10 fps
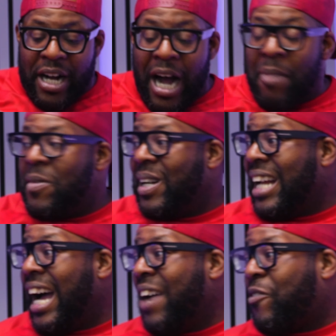come on,
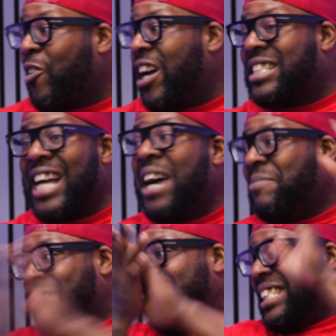uh, third
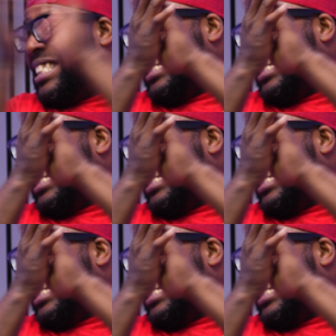time, you